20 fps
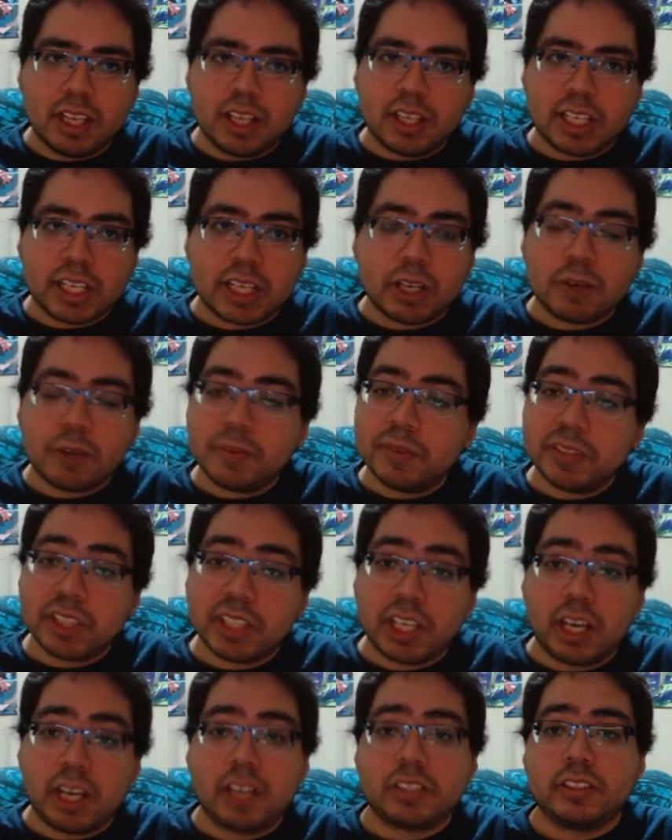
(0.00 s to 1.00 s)
Like, I don't remember the
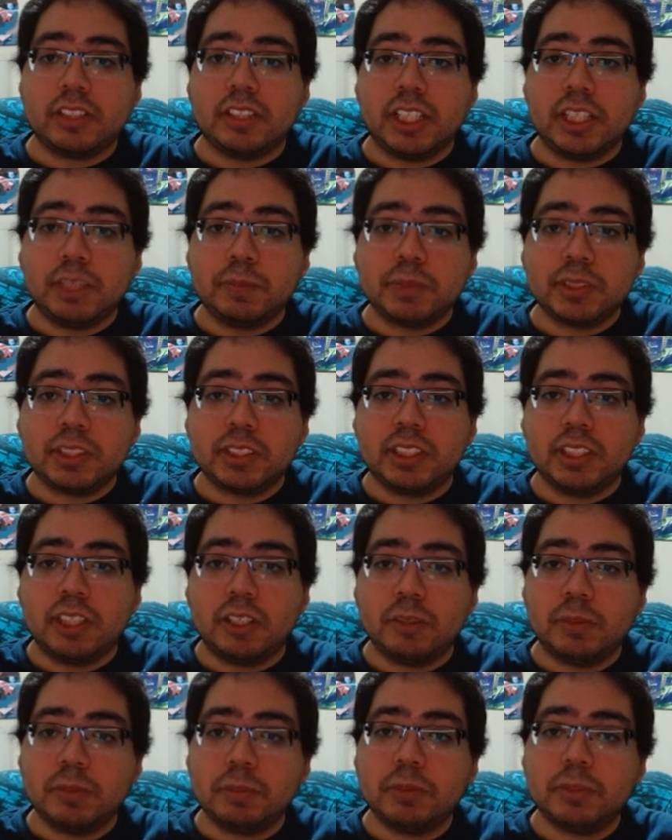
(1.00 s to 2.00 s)
character names, and I
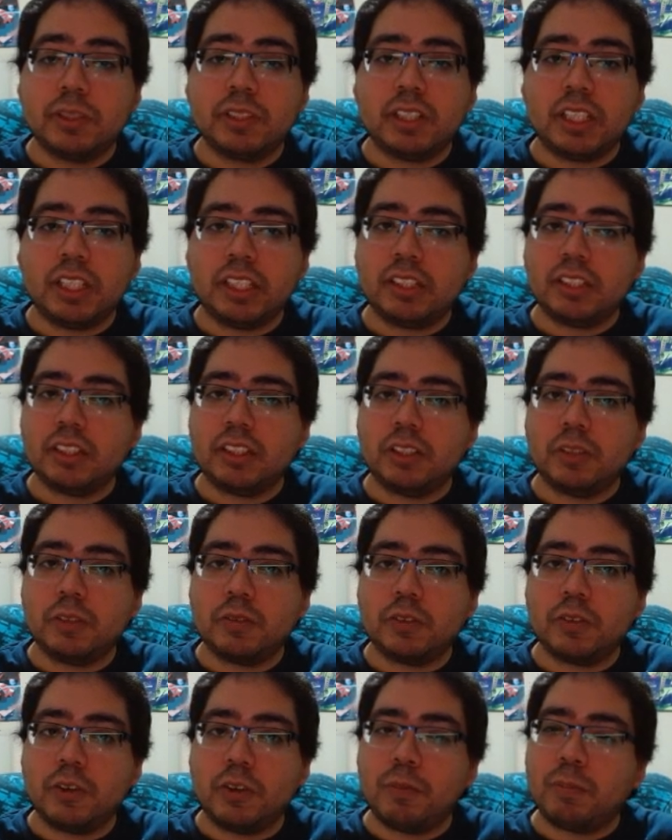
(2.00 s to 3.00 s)
don't remember, like, the
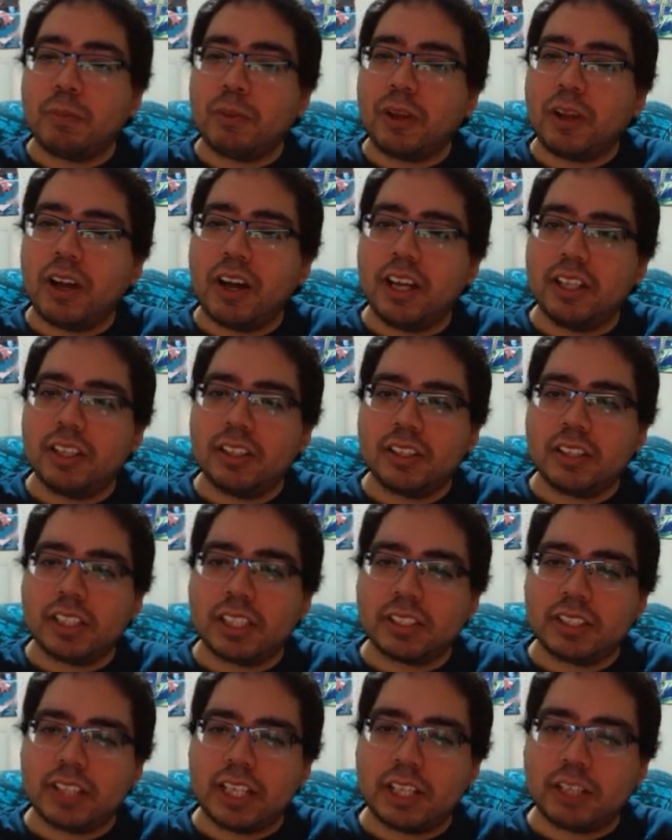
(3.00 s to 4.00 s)
overall plot,
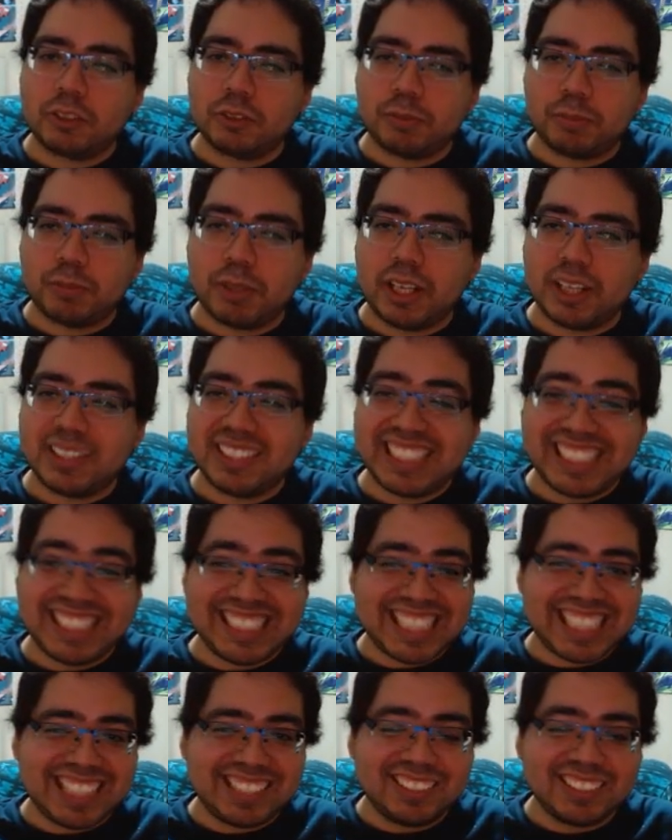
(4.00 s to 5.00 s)
like, the actual plot
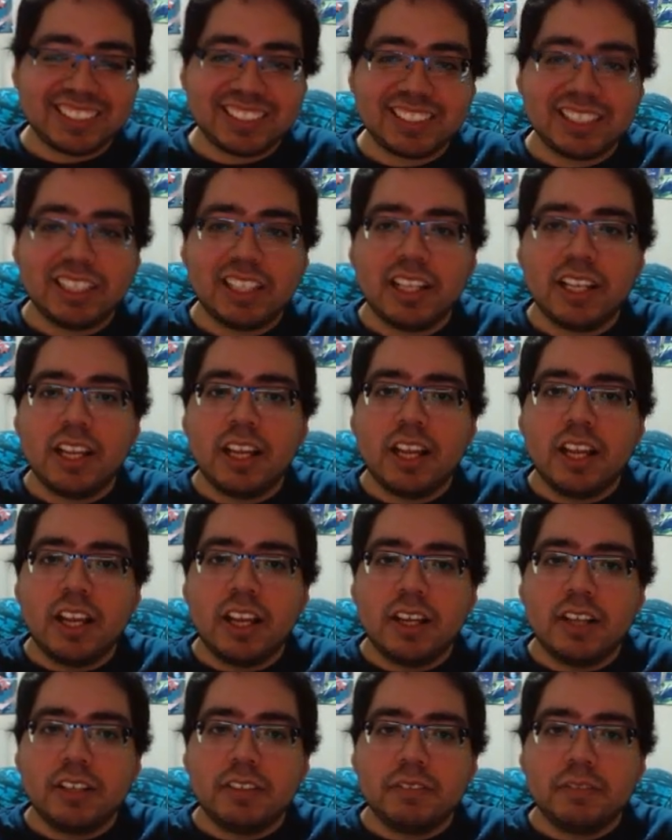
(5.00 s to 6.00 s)
details.
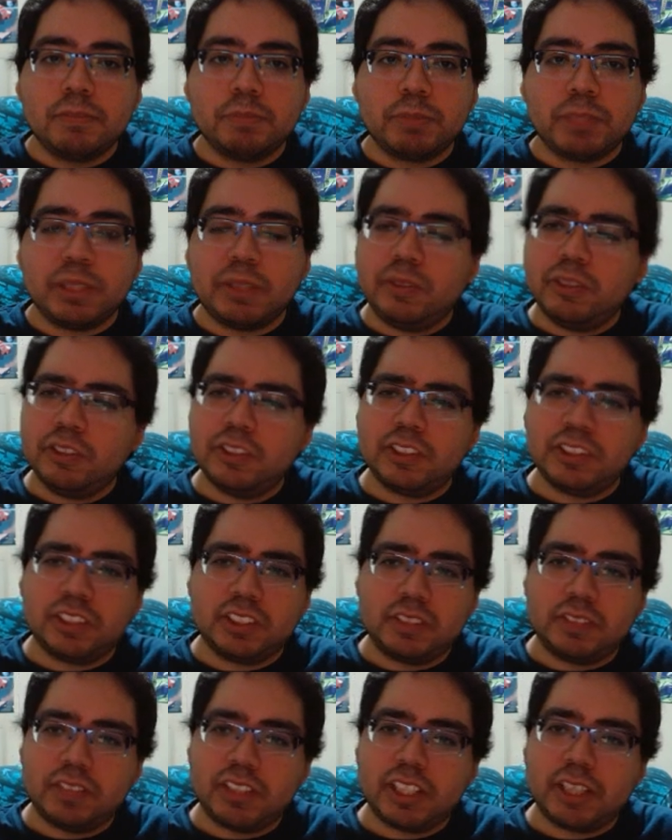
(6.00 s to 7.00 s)
But there was just
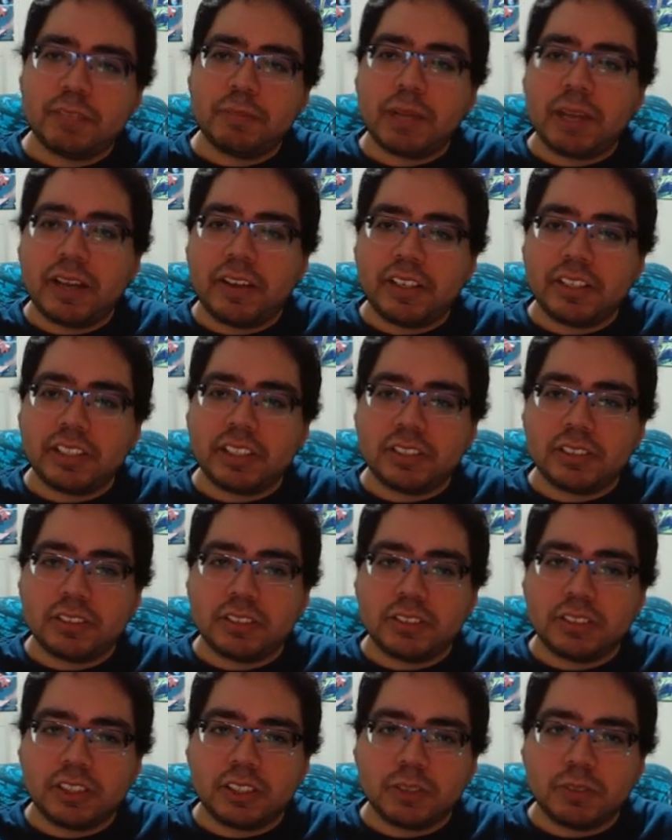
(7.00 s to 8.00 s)
something about it that
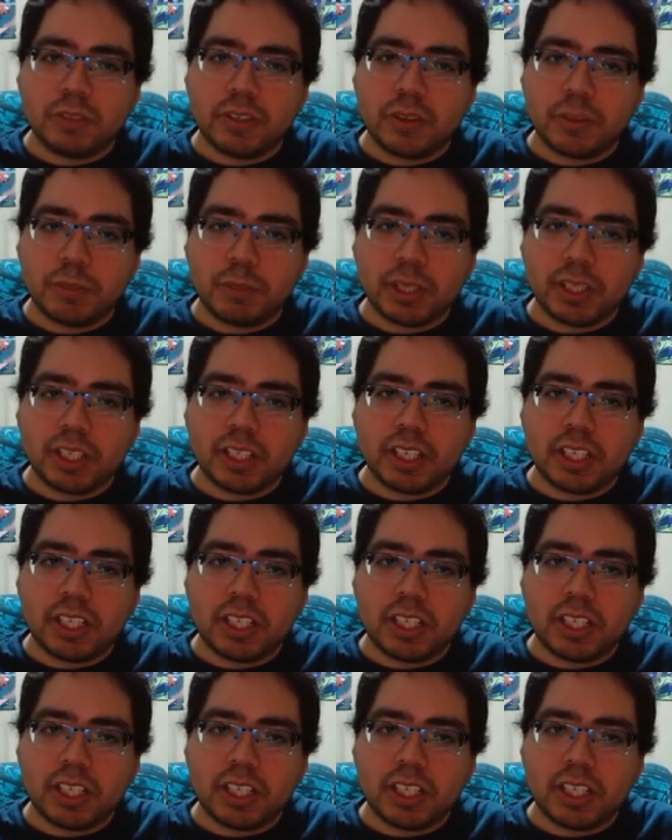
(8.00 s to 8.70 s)
stuck with me.